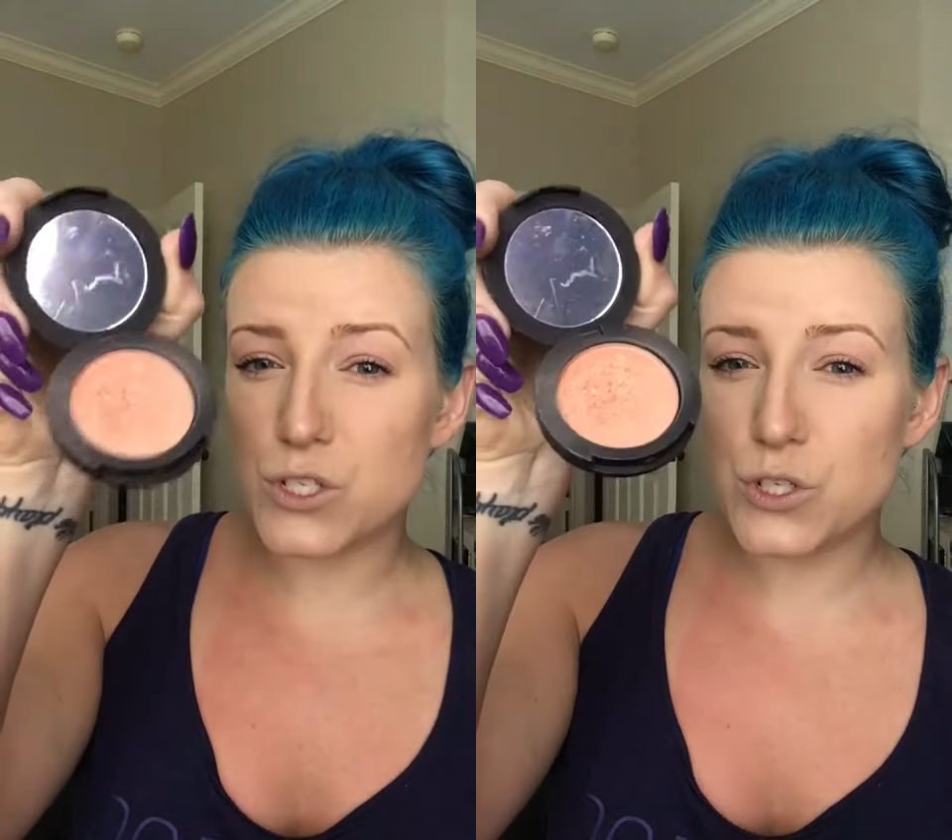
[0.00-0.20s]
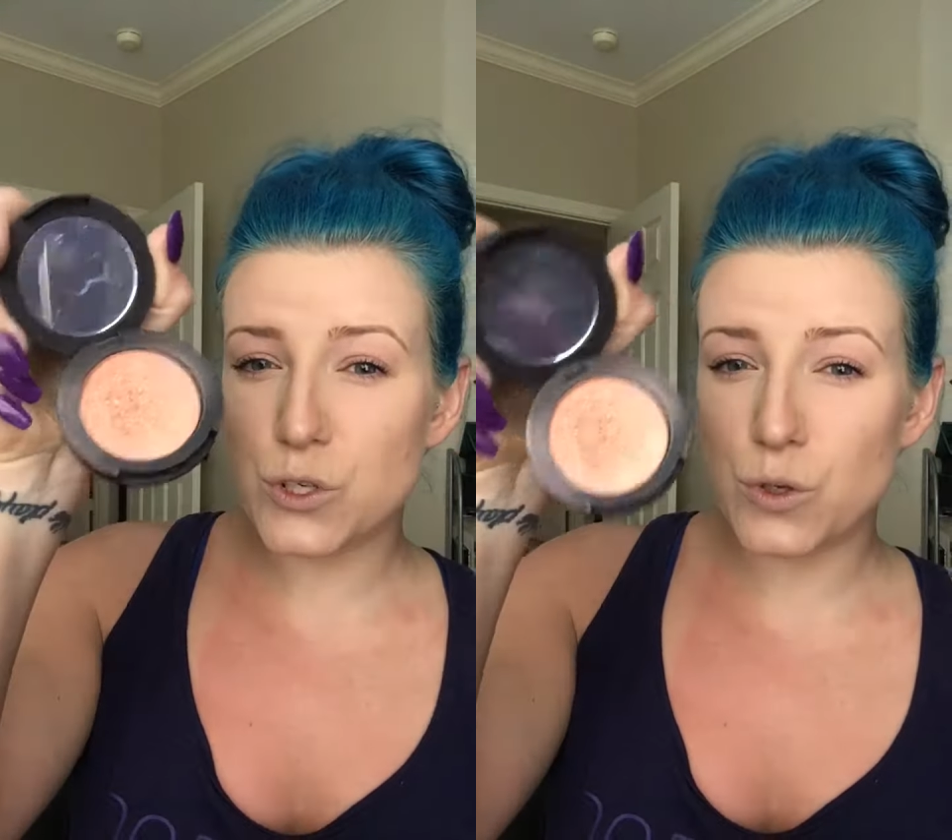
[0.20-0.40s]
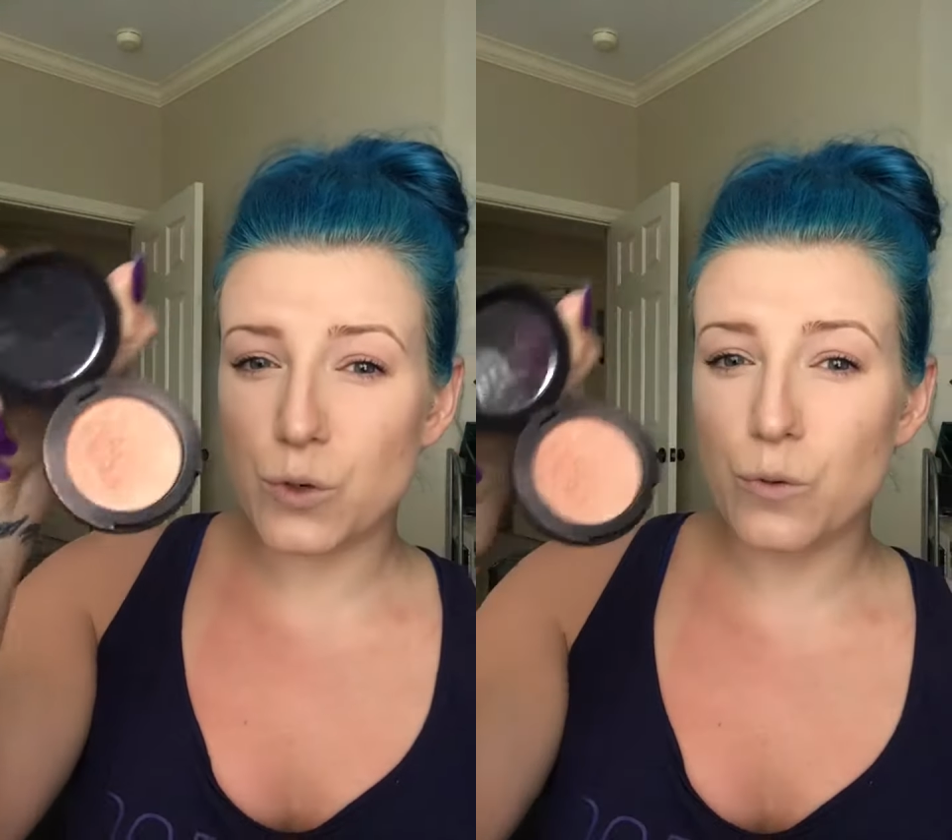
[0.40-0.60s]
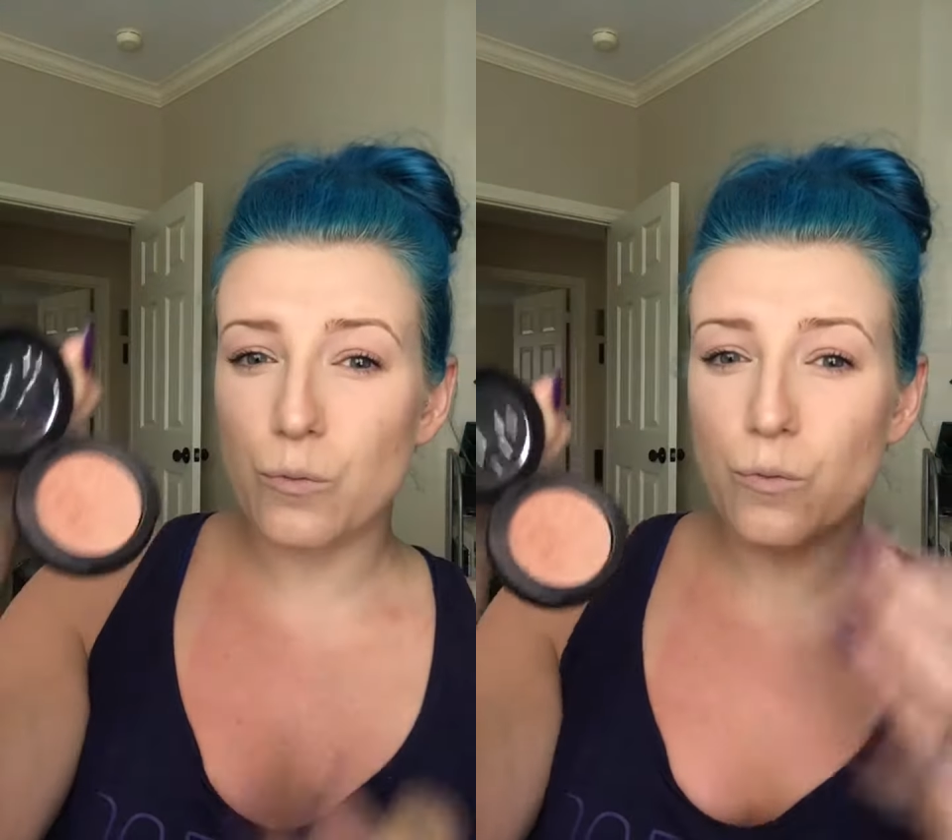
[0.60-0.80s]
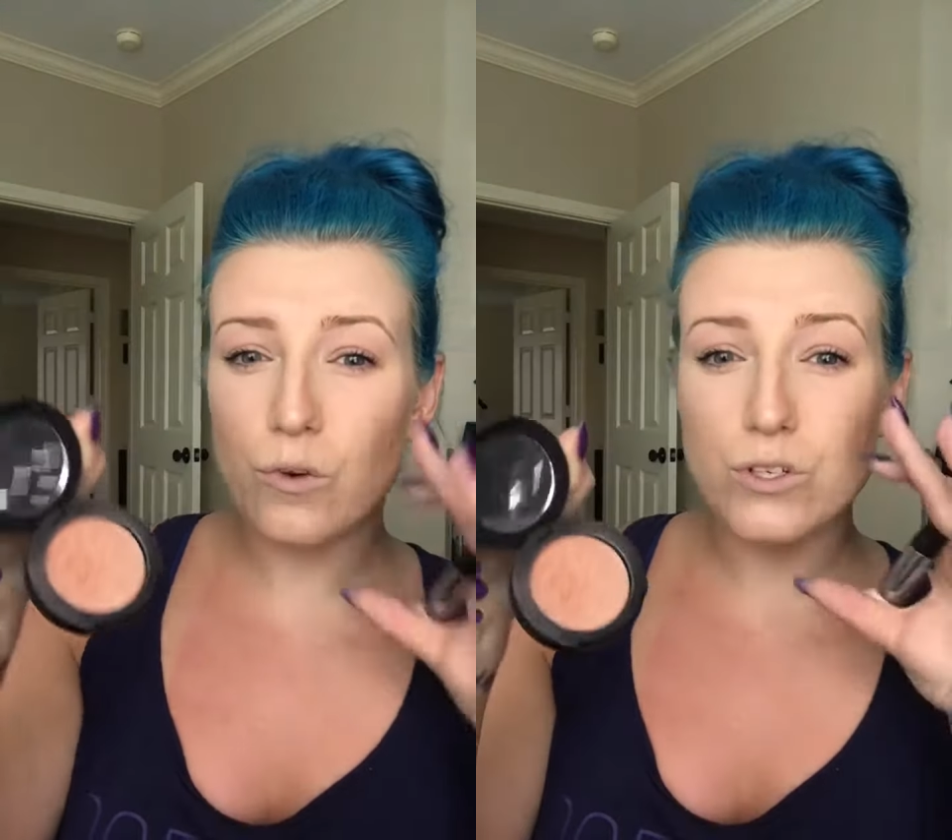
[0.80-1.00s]
too
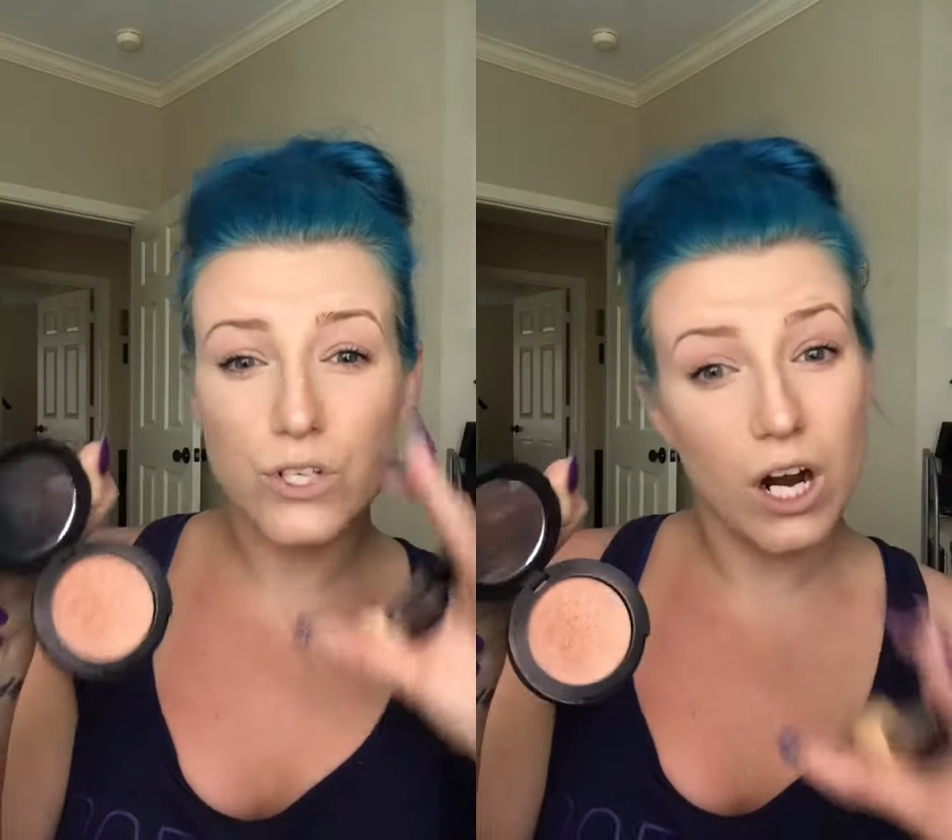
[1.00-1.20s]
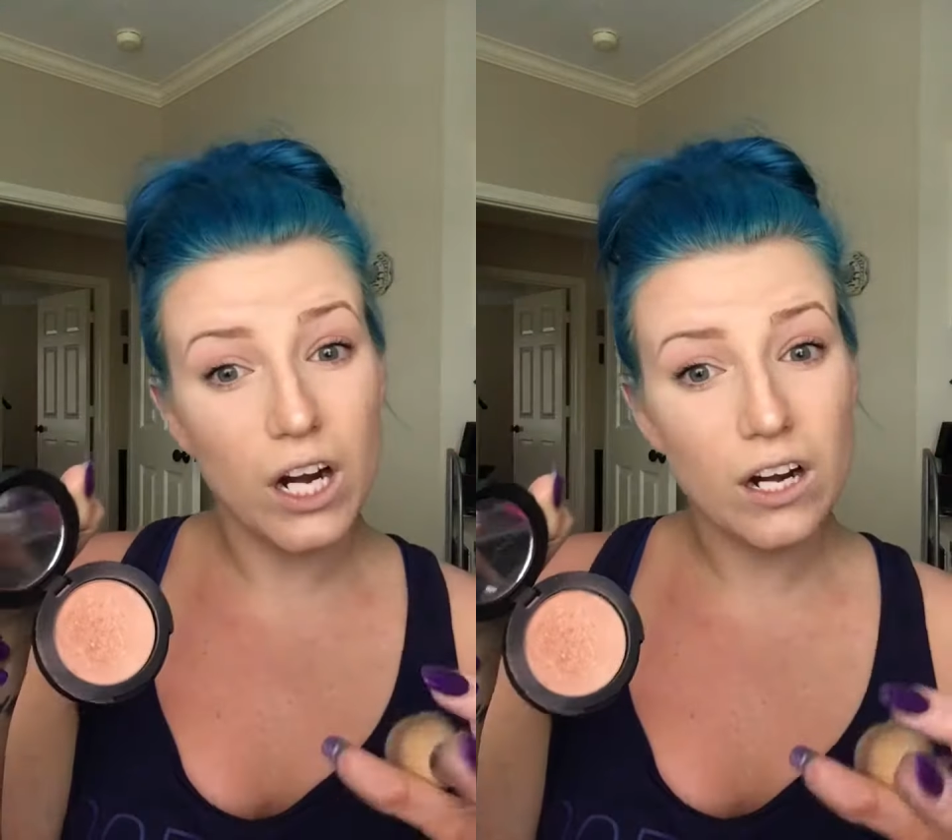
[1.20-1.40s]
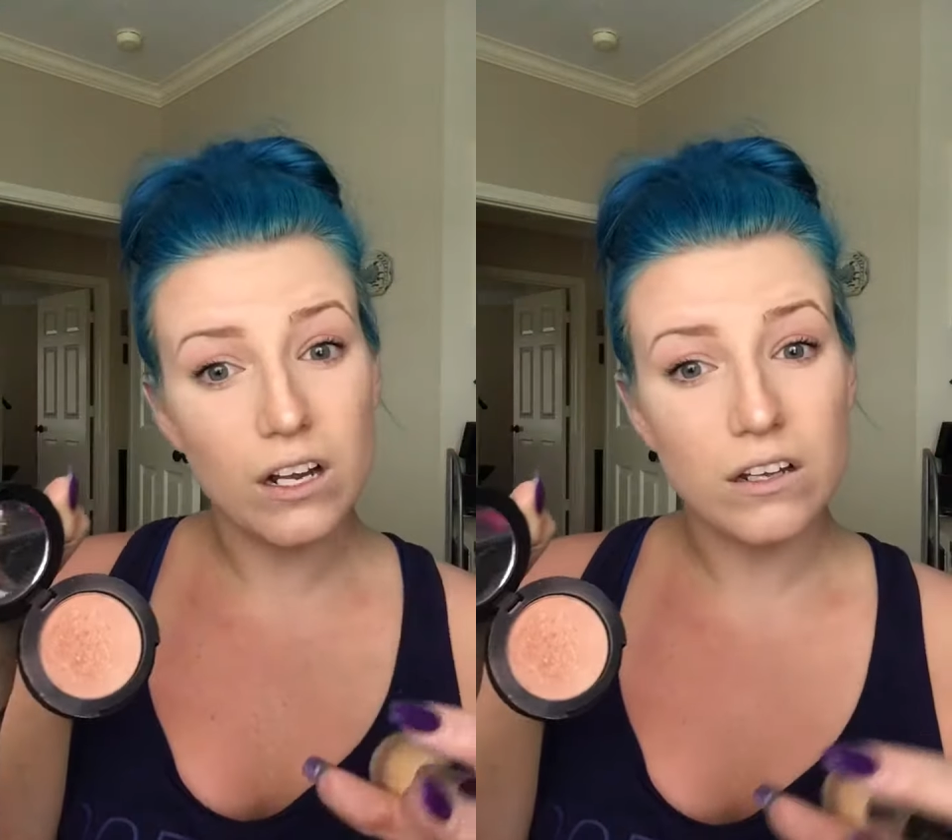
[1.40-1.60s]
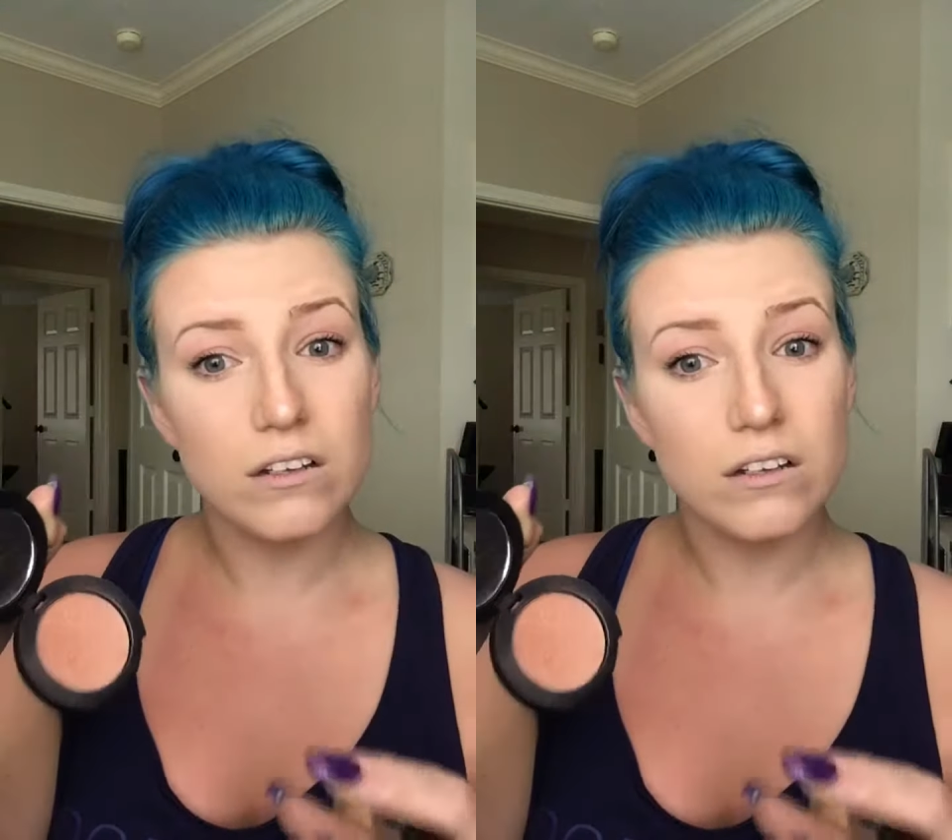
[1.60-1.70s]
dark.